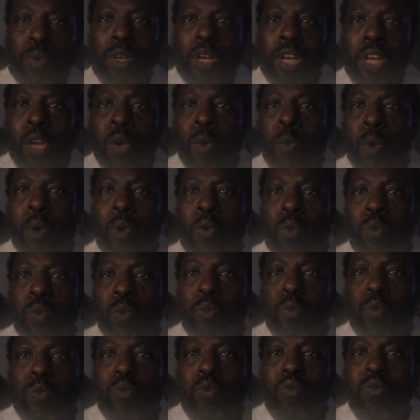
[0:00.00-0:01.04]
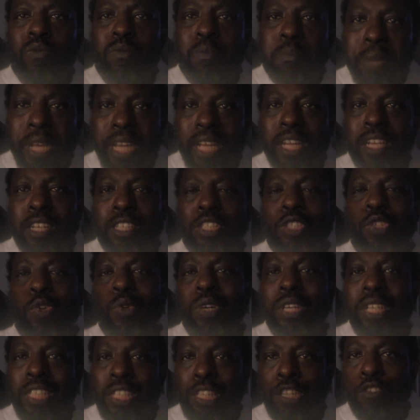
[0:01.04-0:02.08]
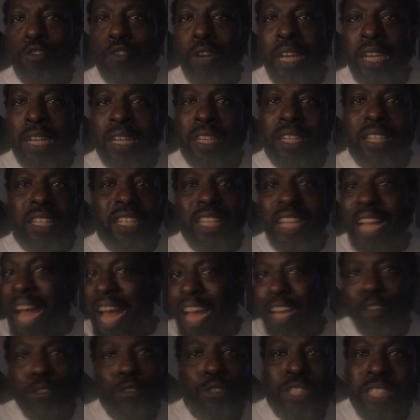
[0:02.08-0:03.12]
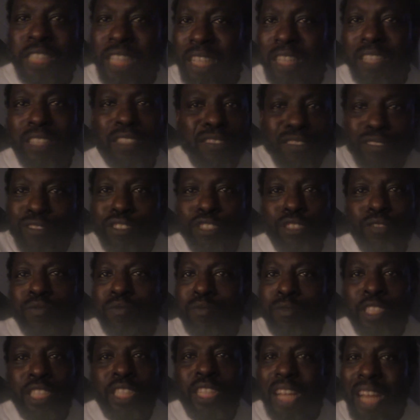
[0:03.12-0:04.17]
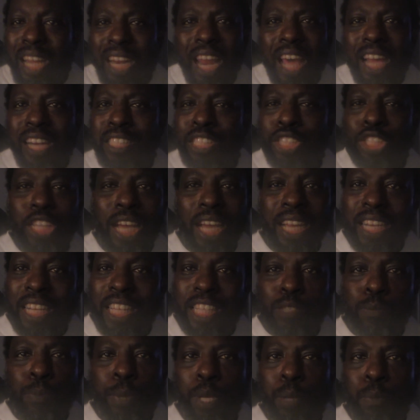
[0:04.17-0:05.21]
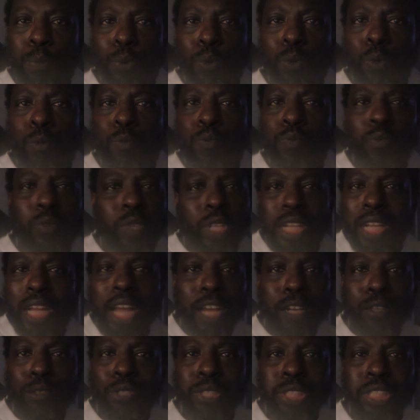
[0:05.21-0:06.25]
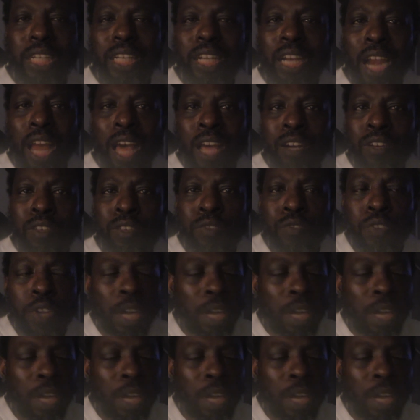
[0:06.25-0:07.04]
unquote mixed or integrated. I don't see a lot of Chinese people. I don't see a lot of